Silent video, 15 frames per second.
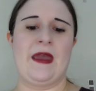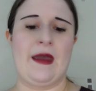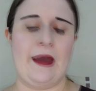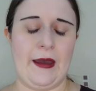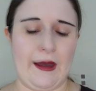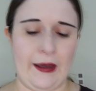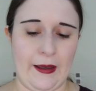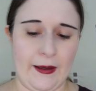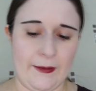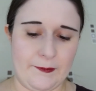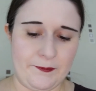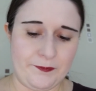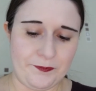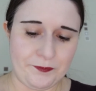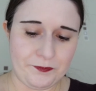
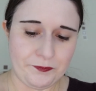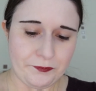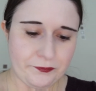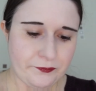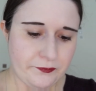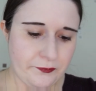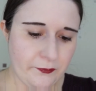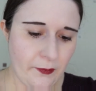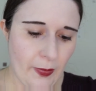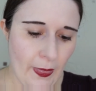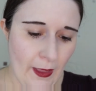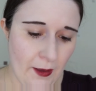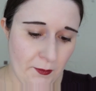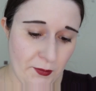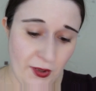
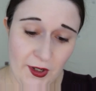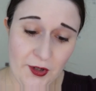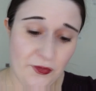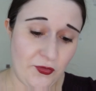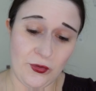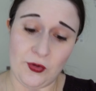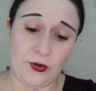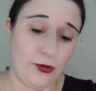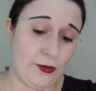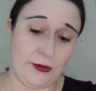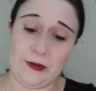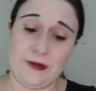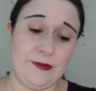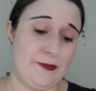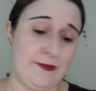But
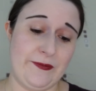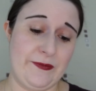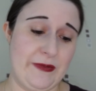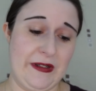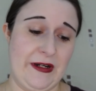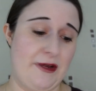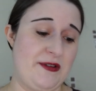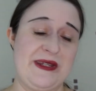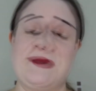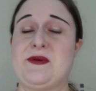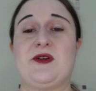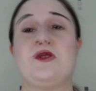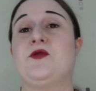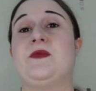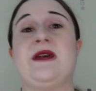overall,
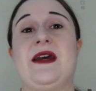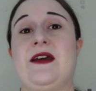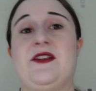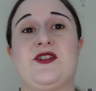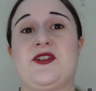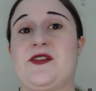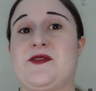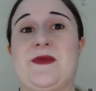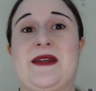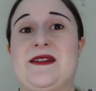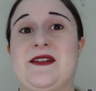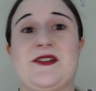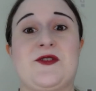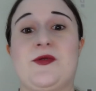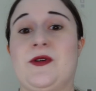typical BH
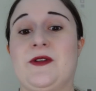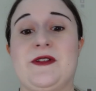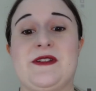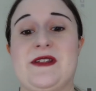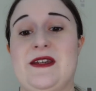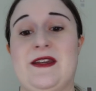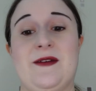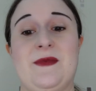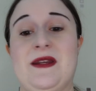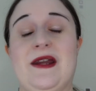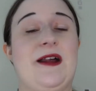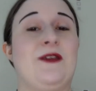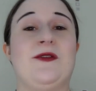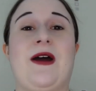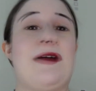Cosmetics quality. I mean,
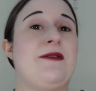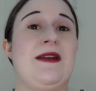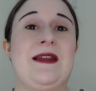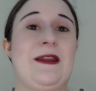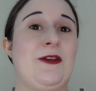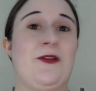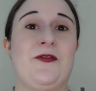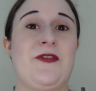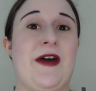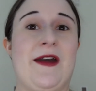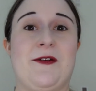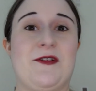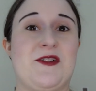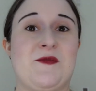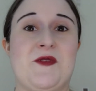I really love their
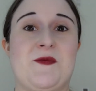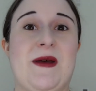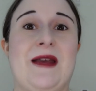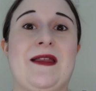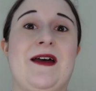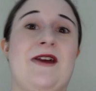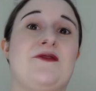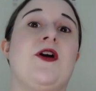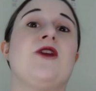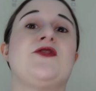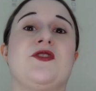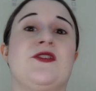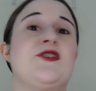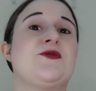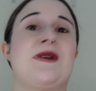Christmas palette. I've not
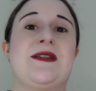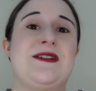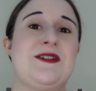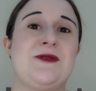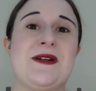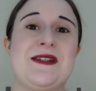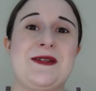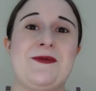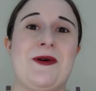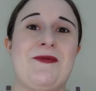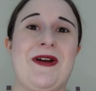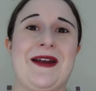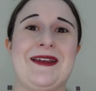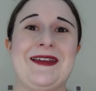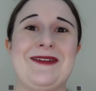done a 2021
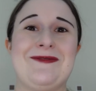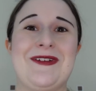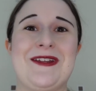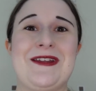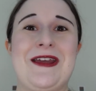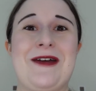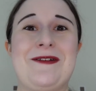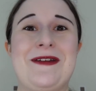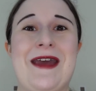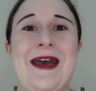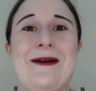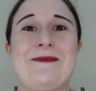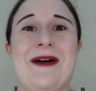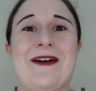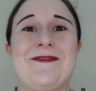ranking video
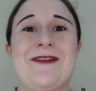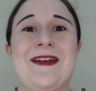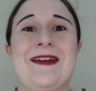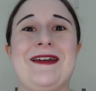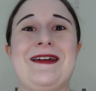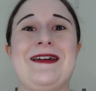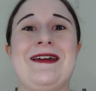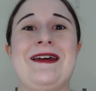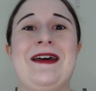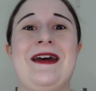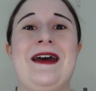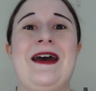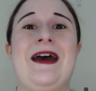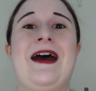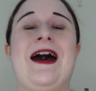yet, but I
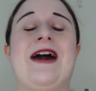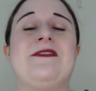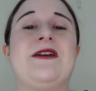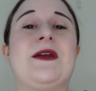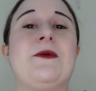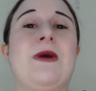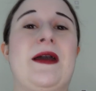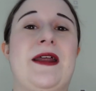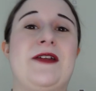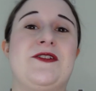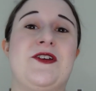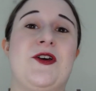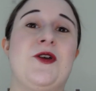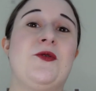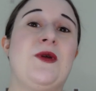think when I
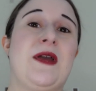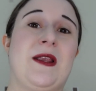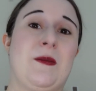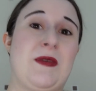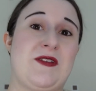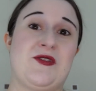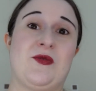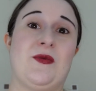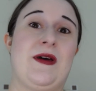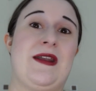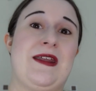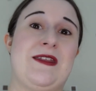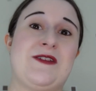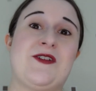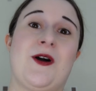do, it'll be somewhere
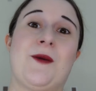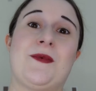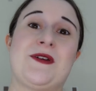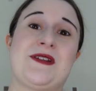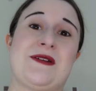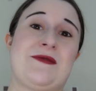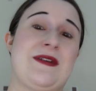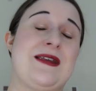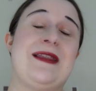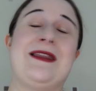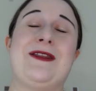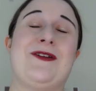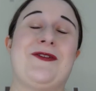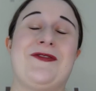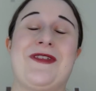near the top, because I really
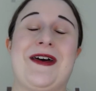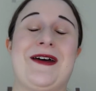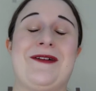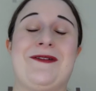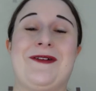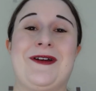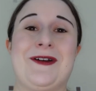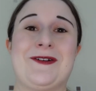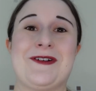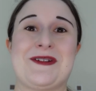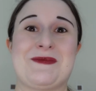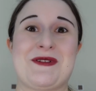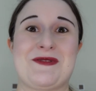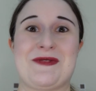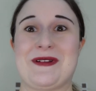love their
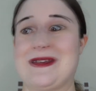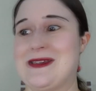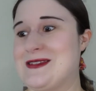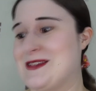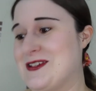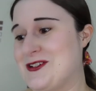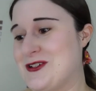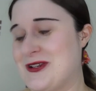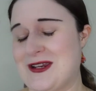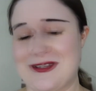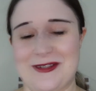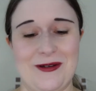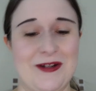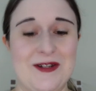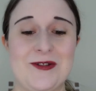Christmas release this year.
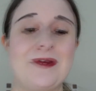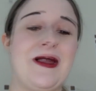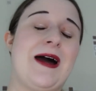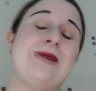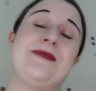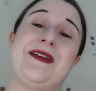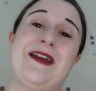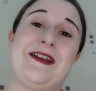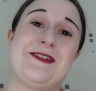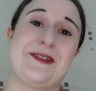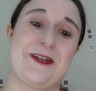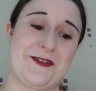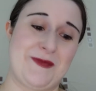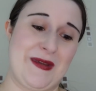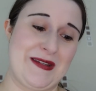So I do like BH
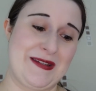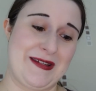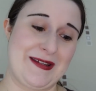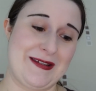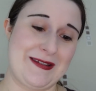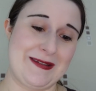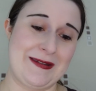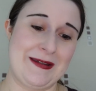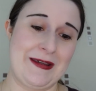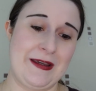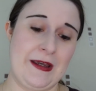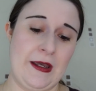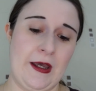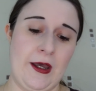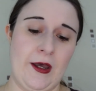Cosmetics.
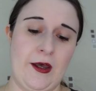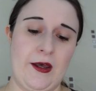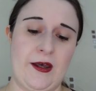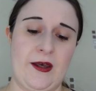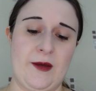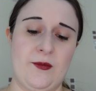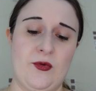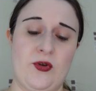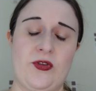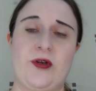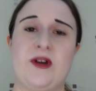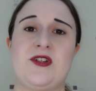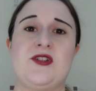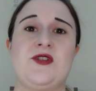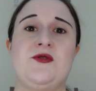Although
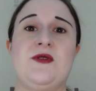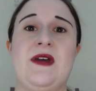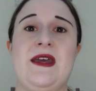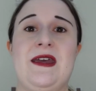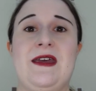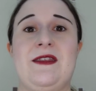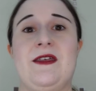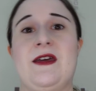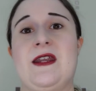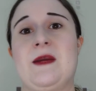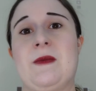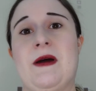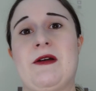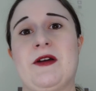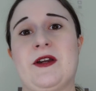I do hear that in
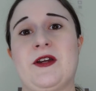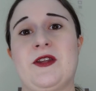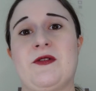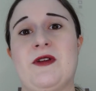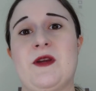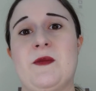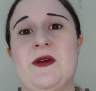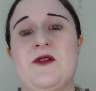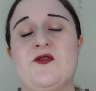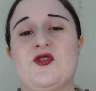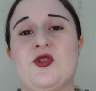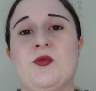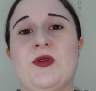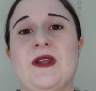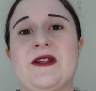America they're in a bit of trouble.